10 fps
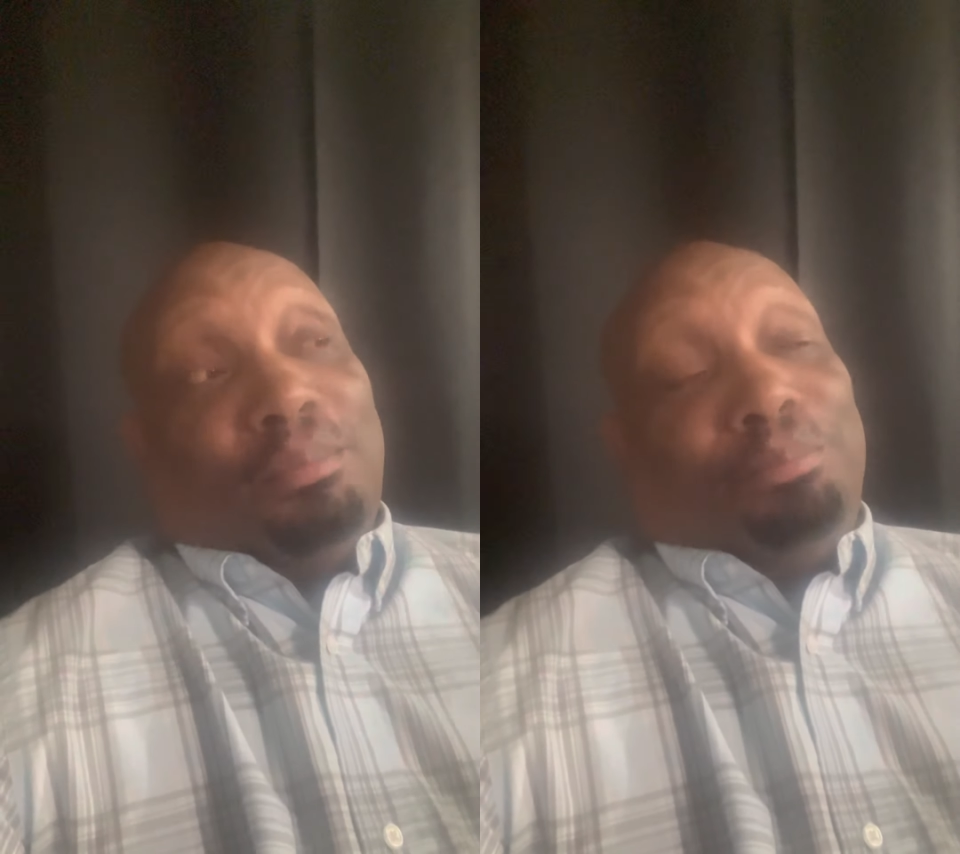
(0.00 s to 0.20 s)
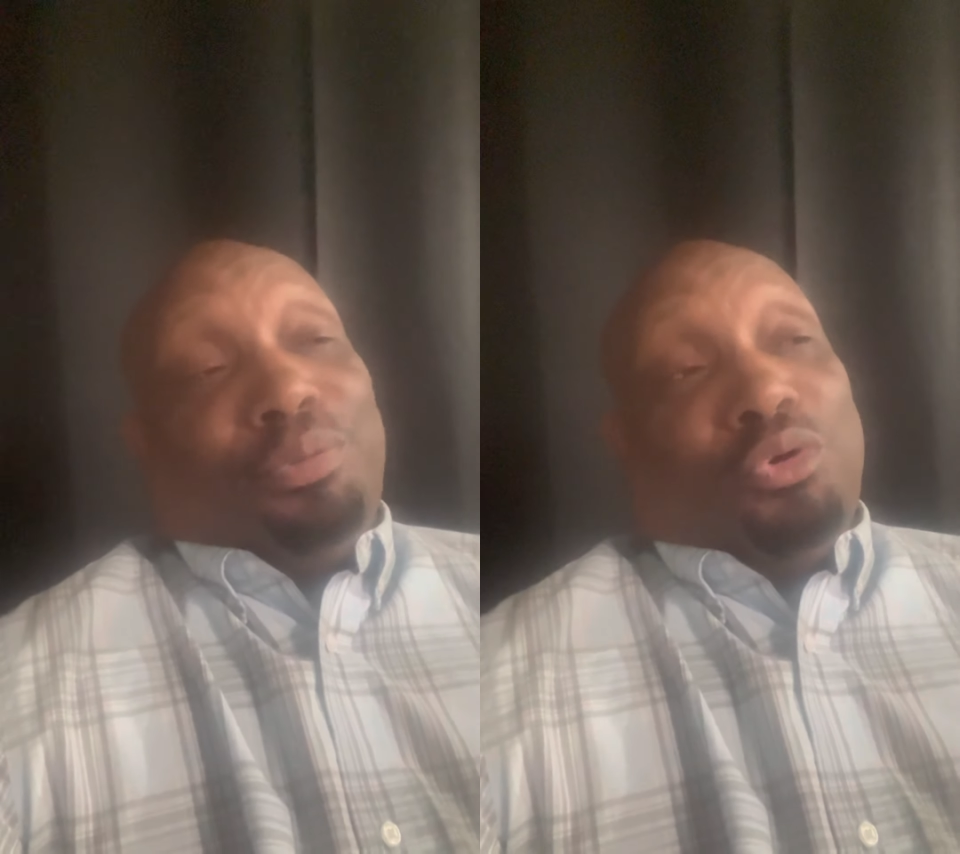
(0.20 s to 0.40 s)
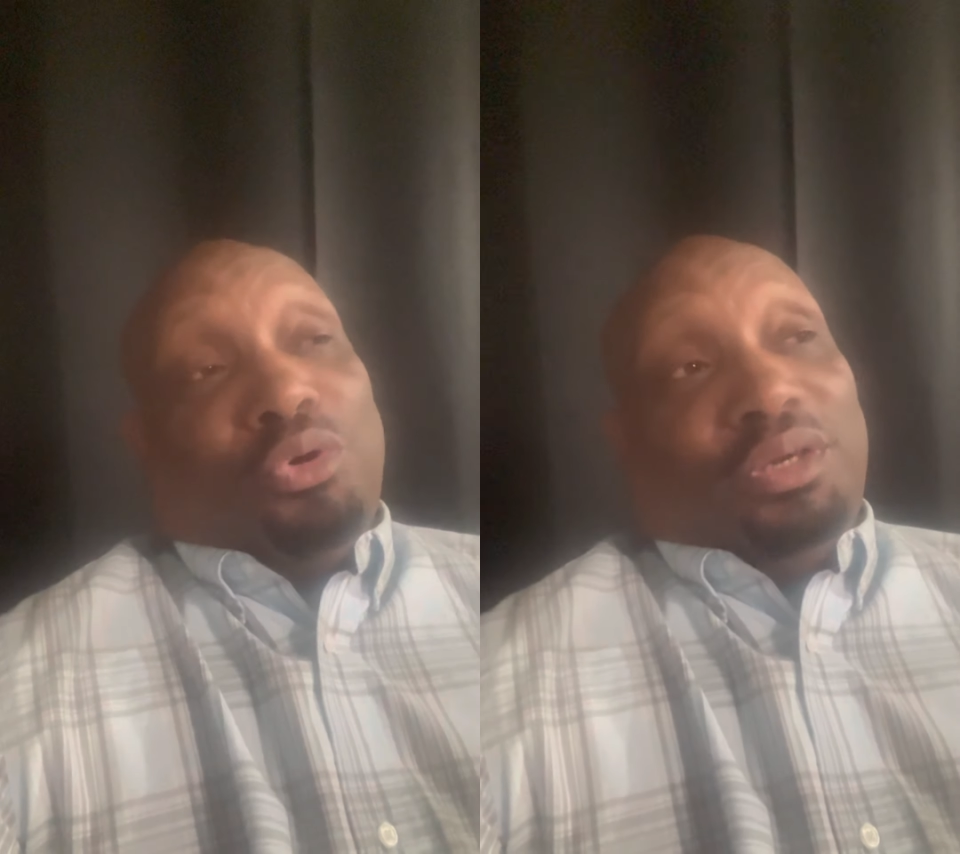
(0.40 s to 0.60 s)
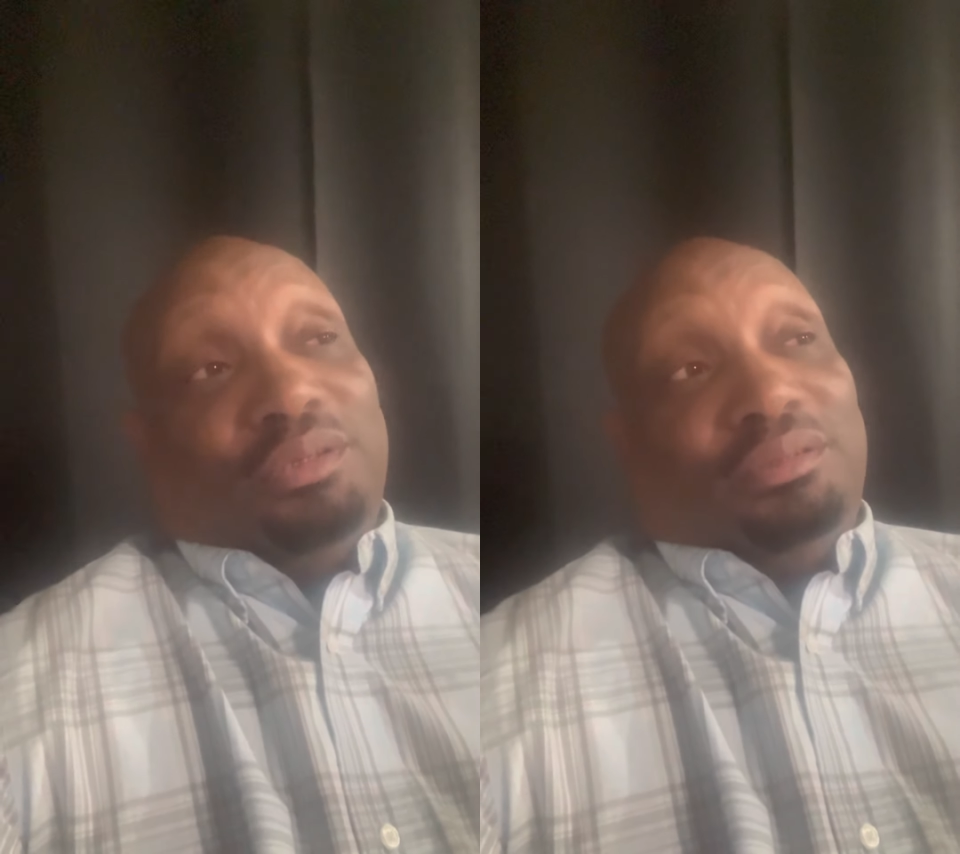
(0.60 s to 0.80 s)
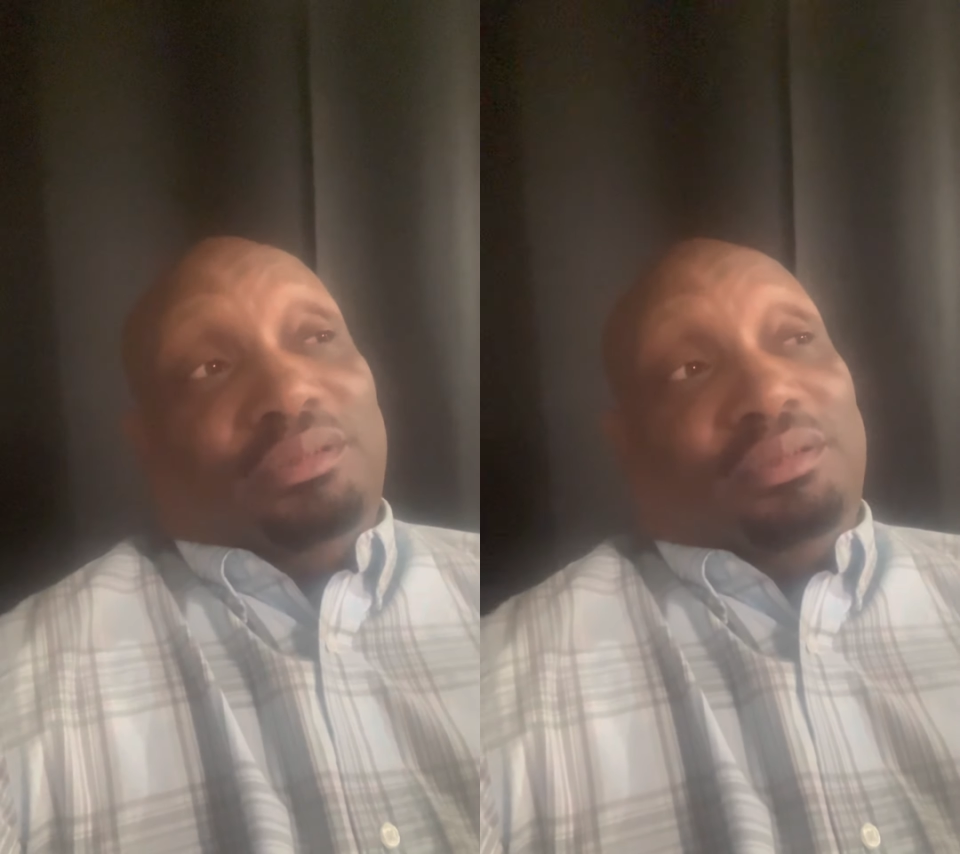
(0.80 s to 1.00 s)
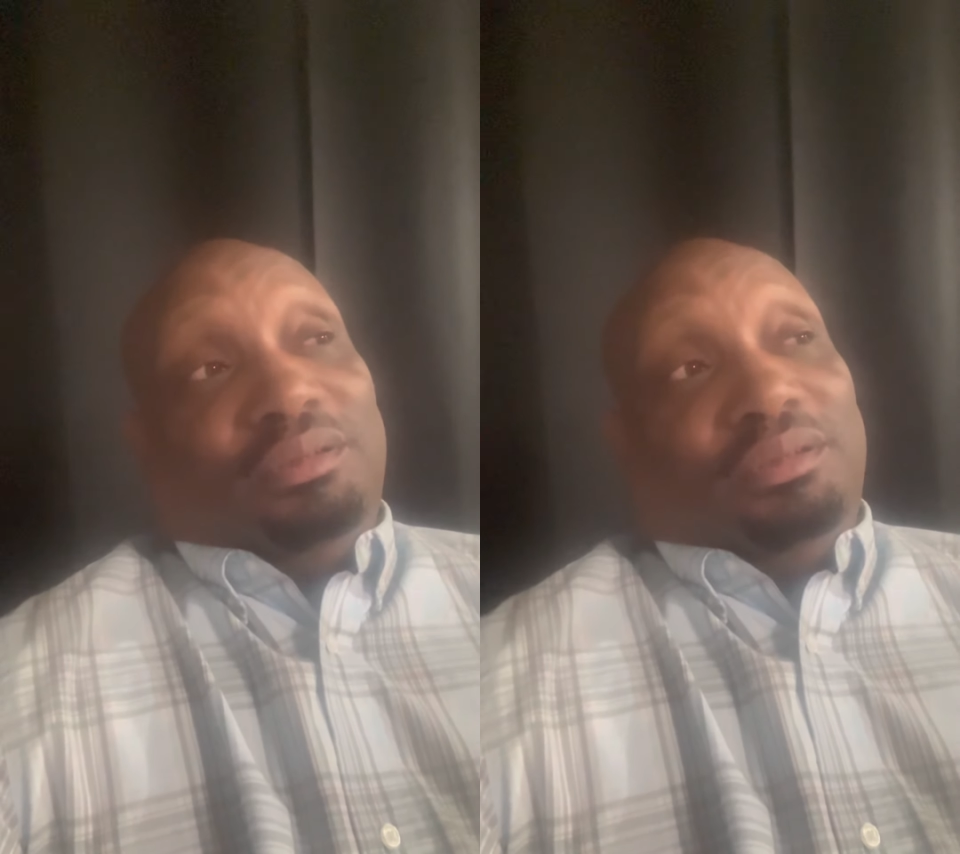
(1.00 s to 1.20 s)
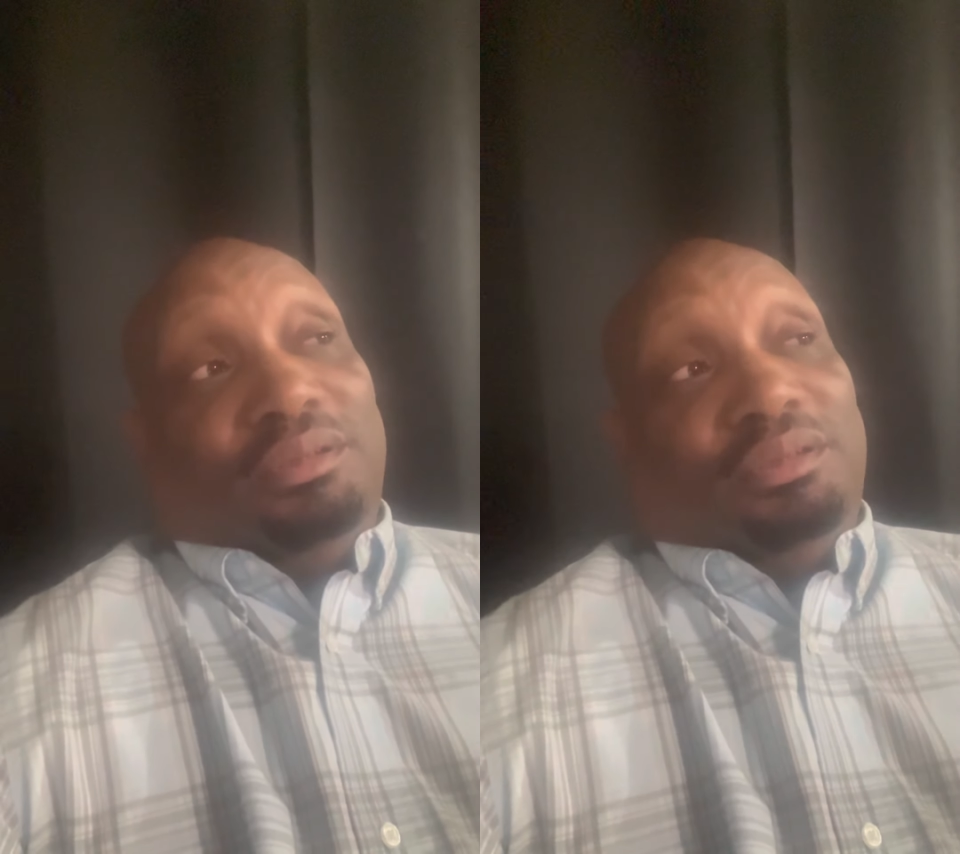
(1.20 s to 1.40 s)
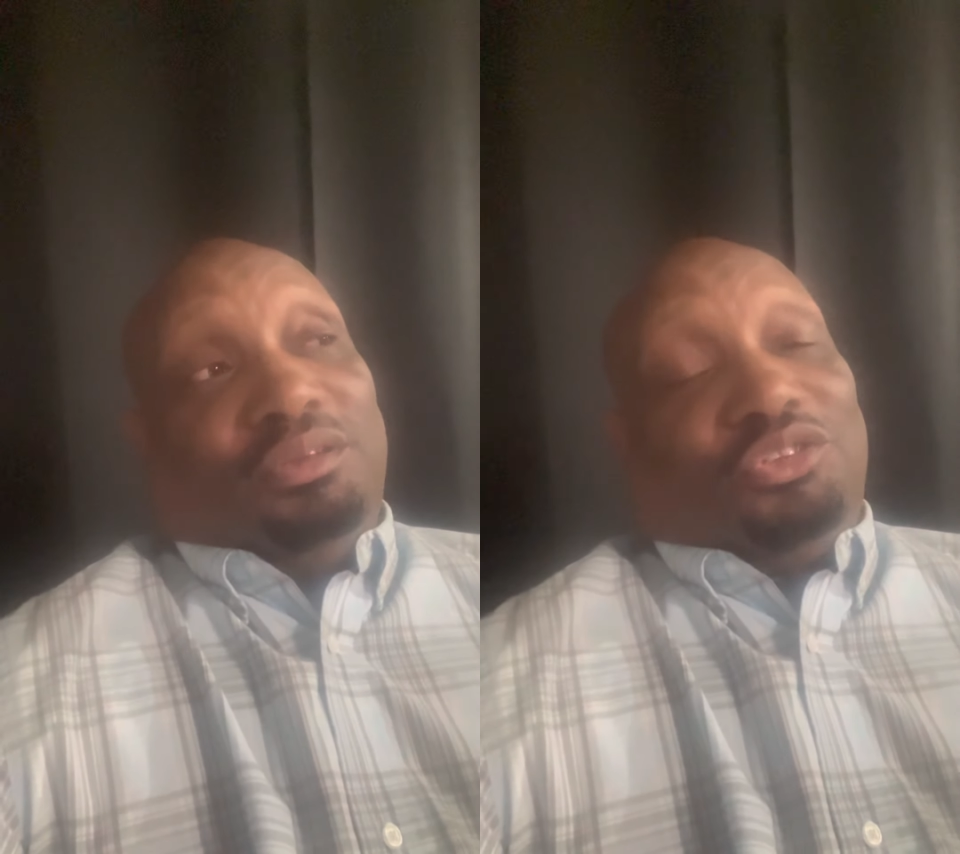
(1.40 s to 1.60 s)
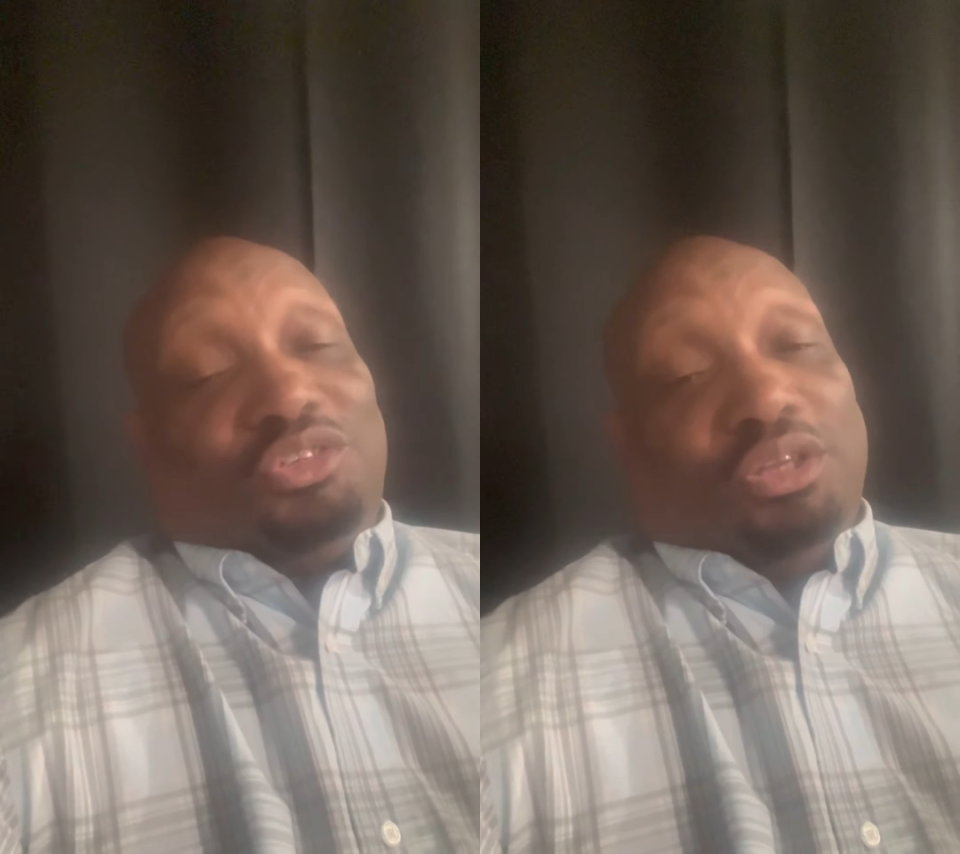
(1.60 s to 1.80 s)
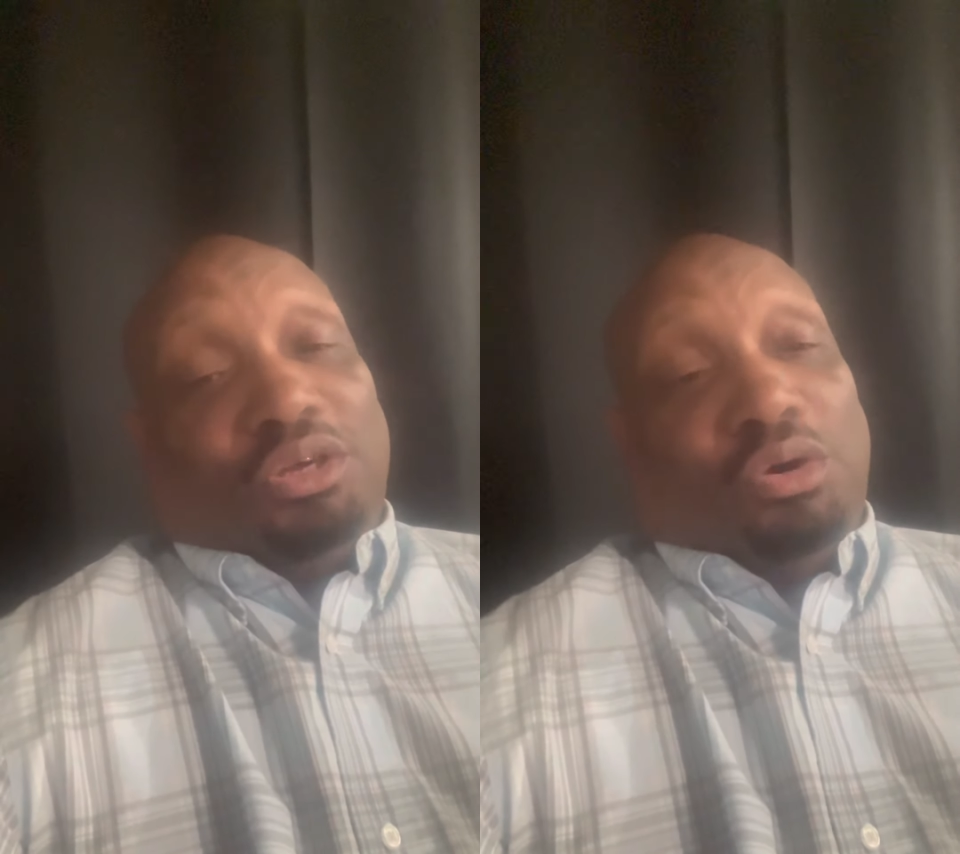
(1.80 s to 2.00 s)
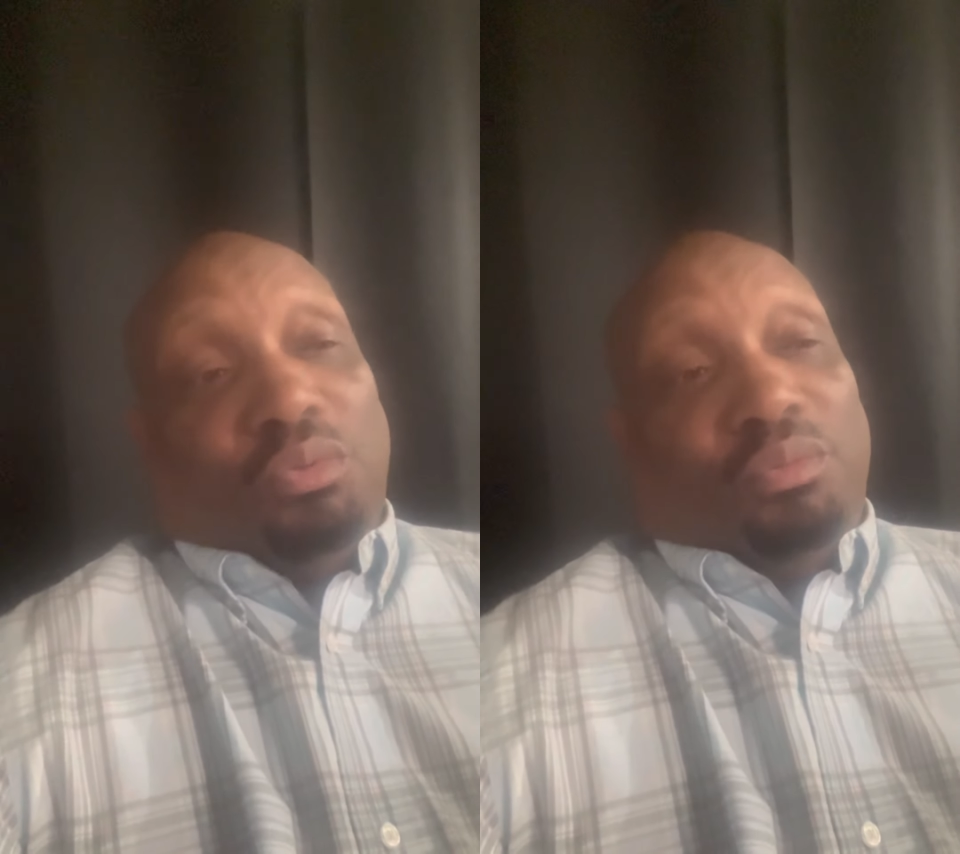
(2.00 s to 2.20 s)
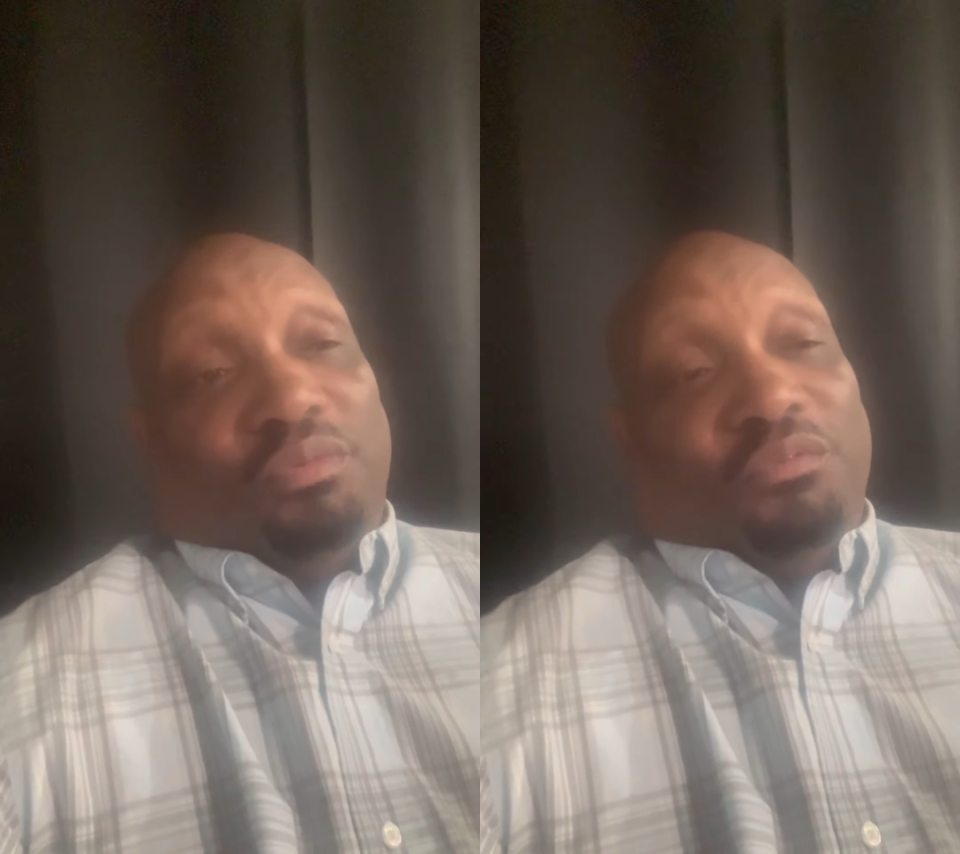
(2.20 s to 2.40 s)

bought Silicon